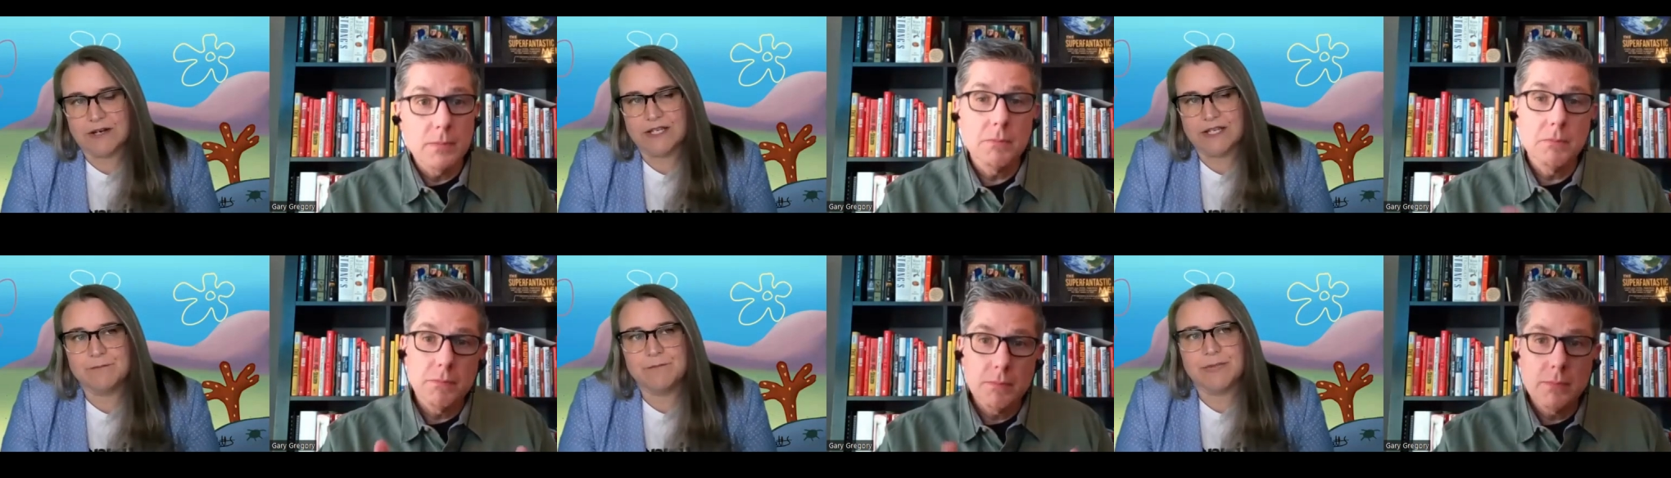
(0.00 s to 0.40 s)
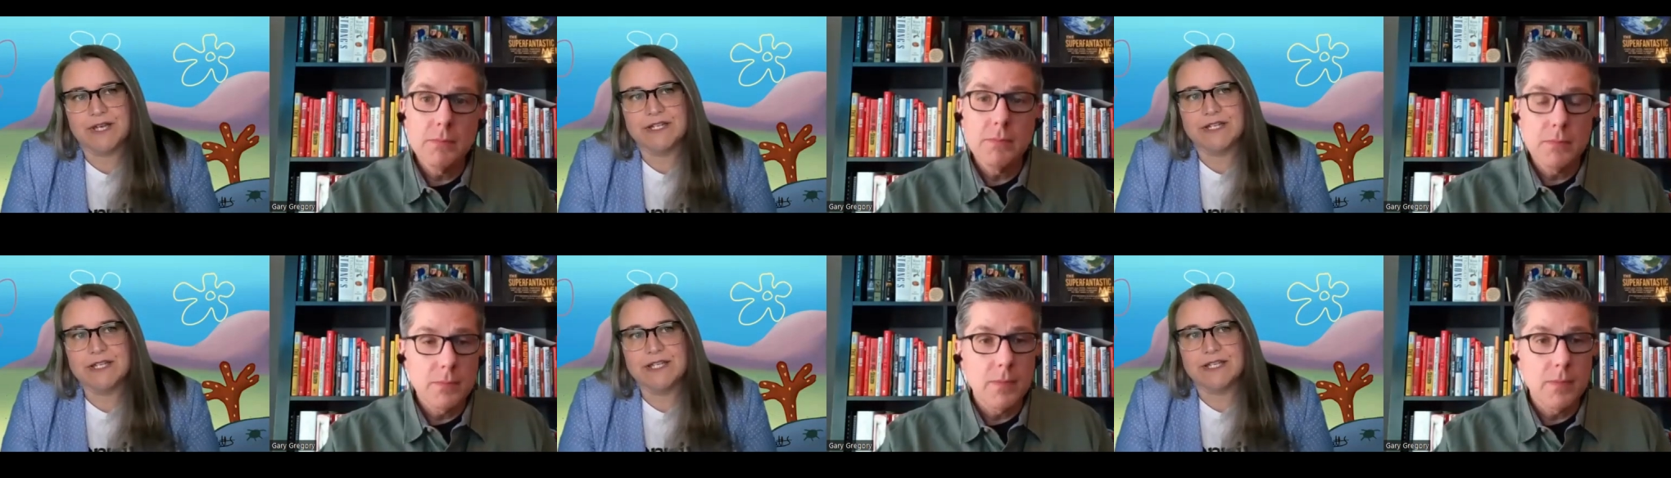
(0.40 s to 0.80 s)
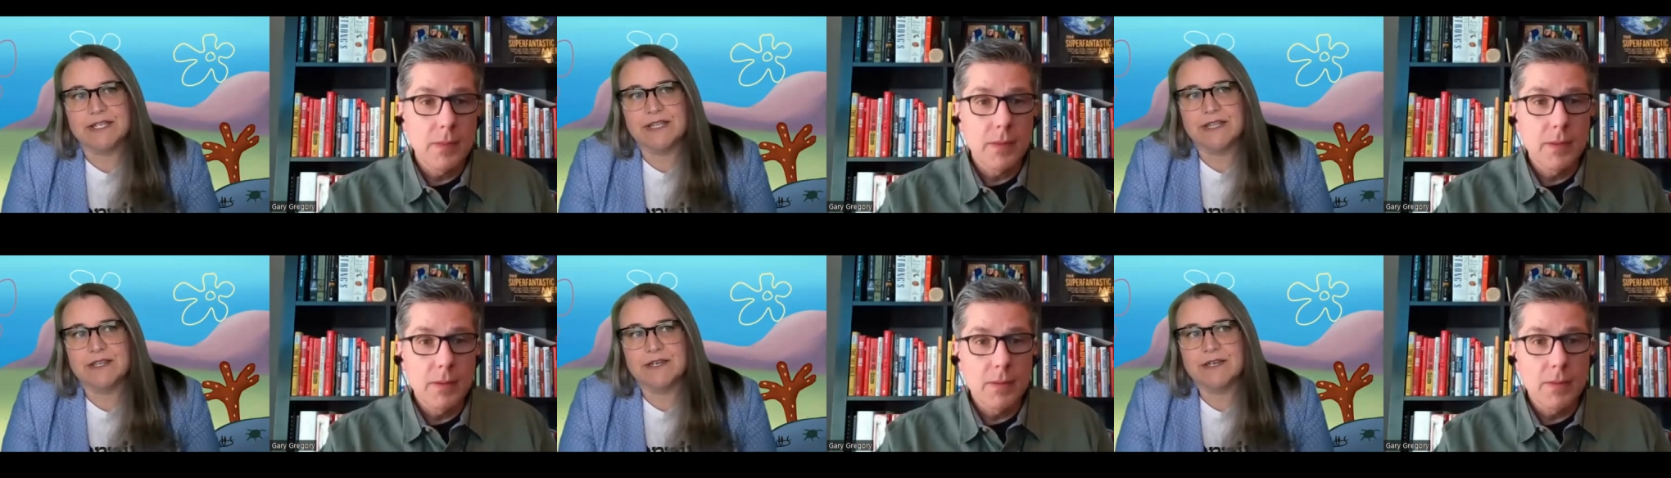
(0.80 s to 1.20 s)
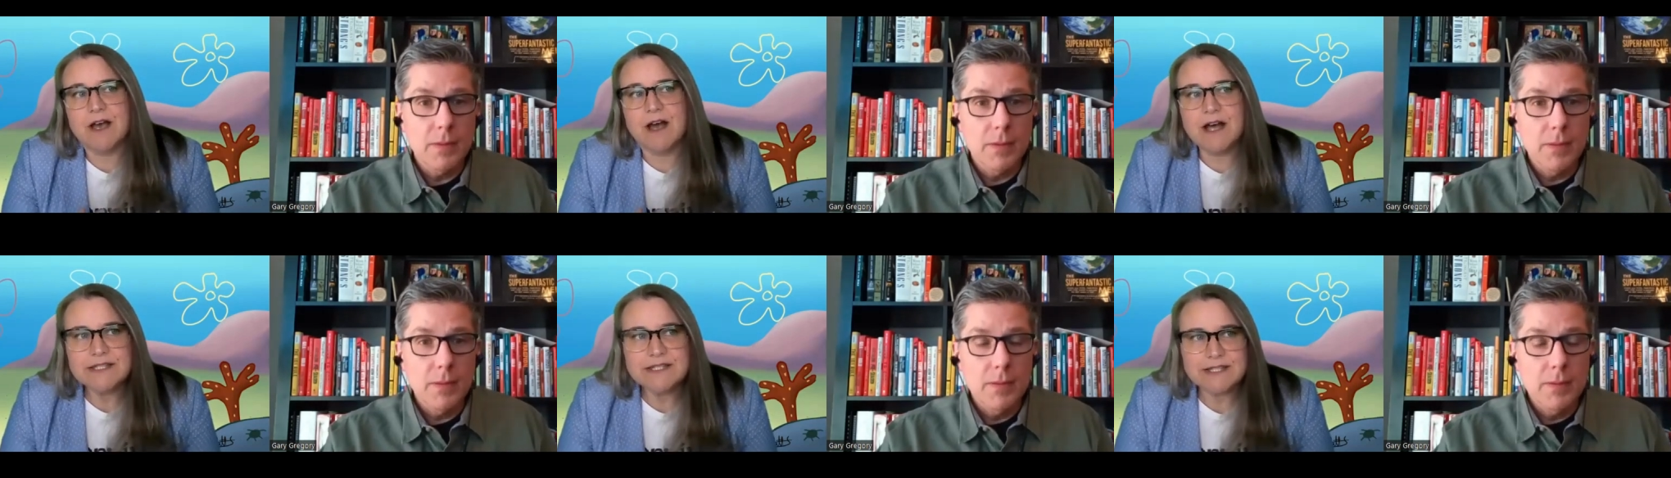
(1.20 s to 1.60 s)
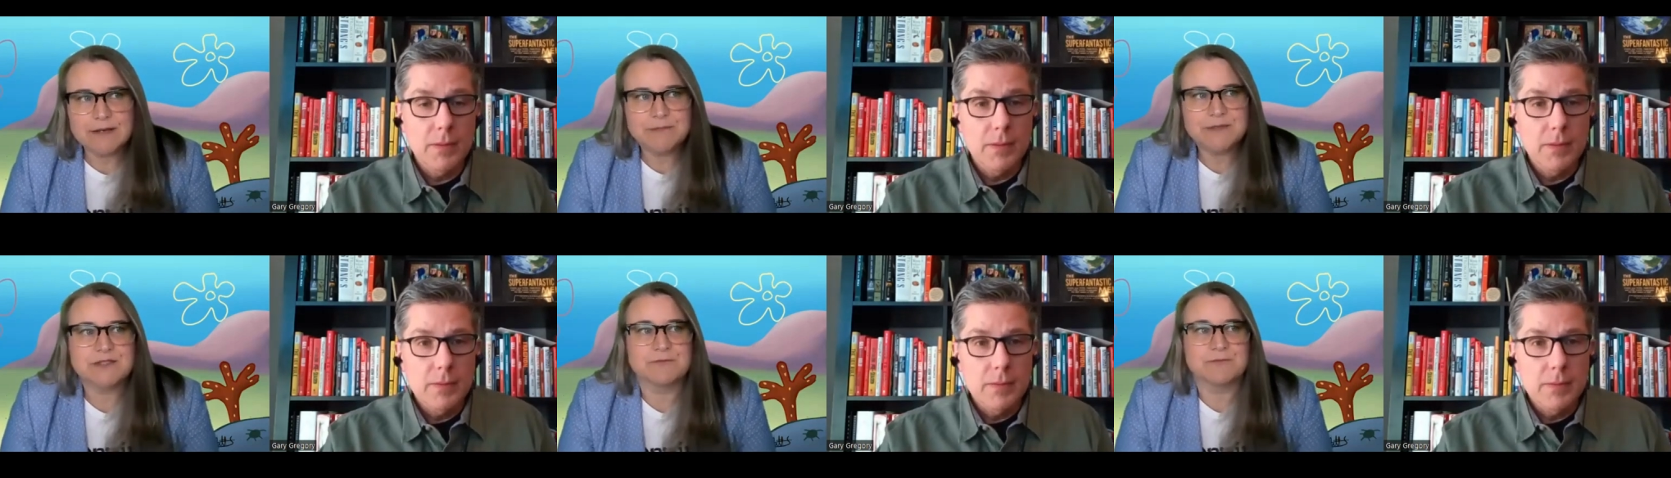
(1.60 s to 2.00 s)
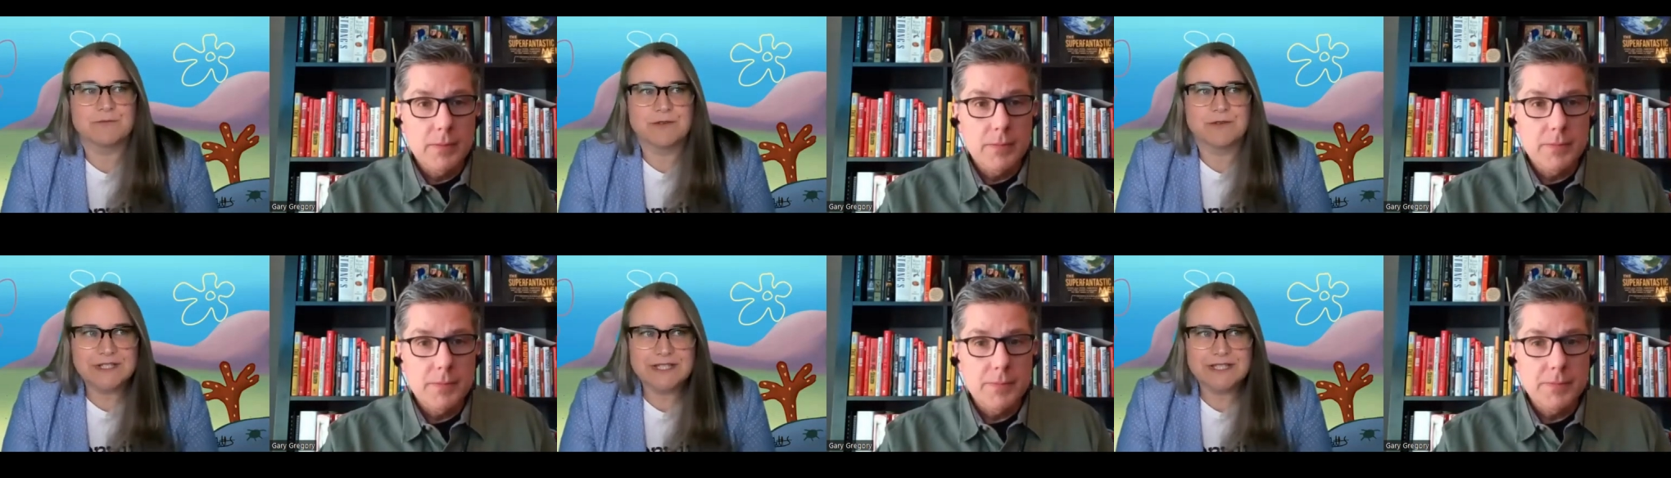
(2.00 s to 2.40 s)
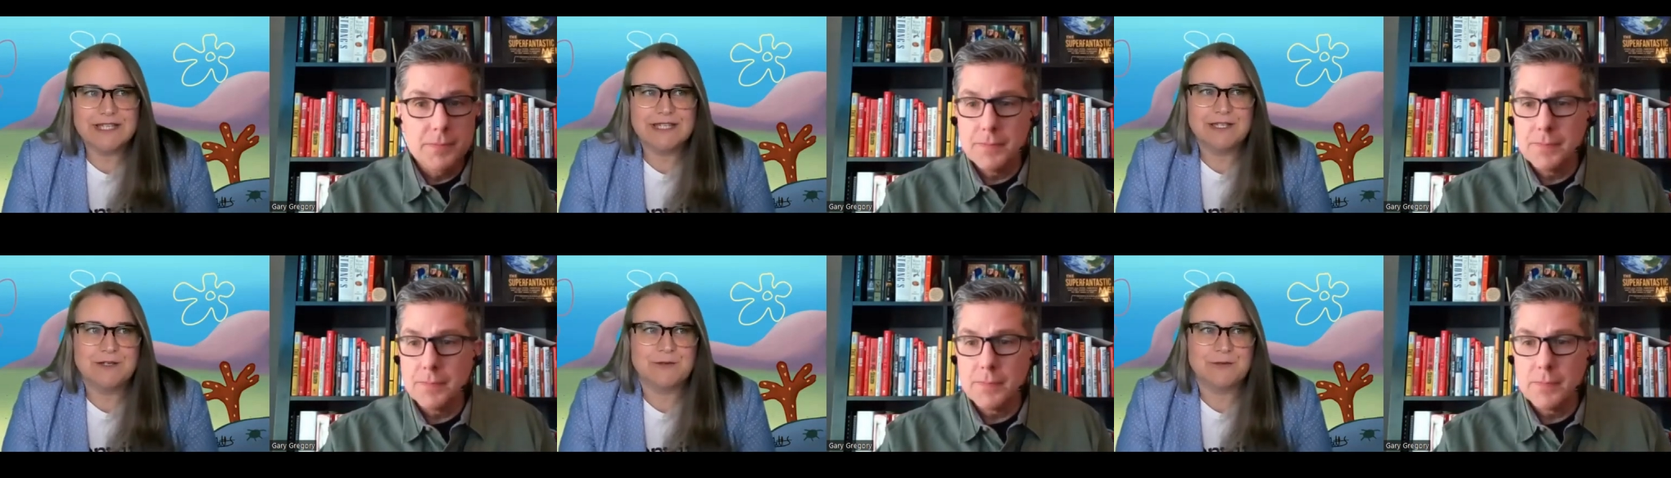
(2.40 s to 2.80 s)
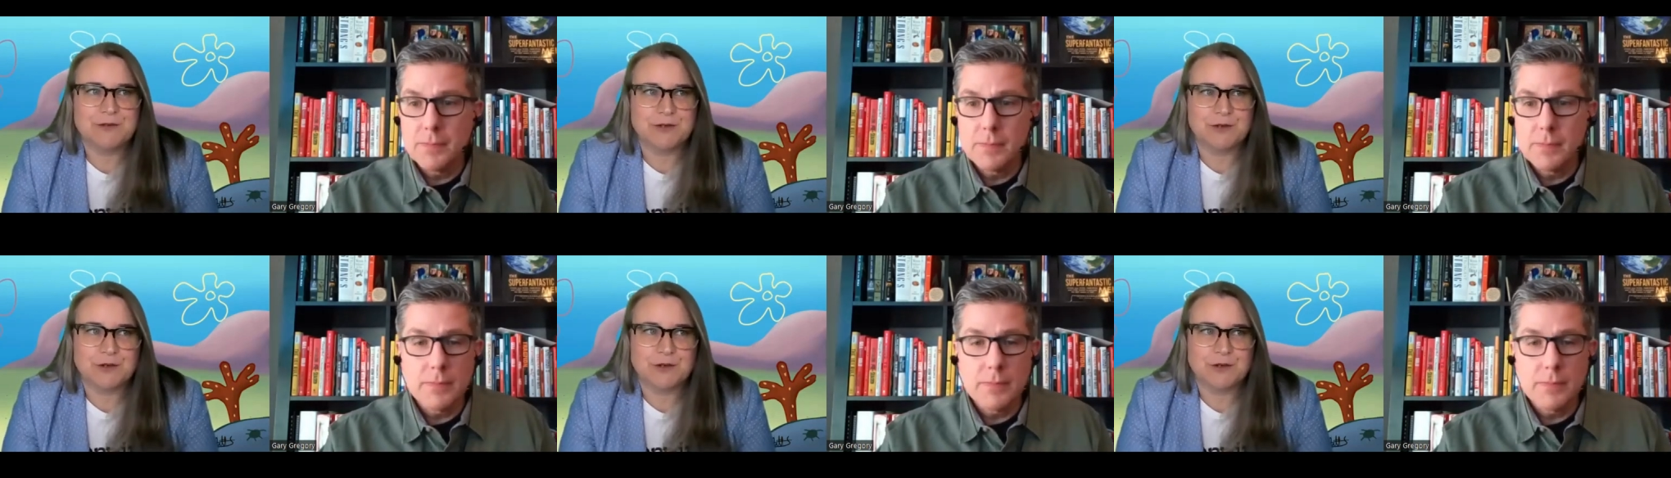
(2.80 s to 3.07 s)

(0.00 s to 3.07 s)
Speaker 1: about it. But it, the concepts really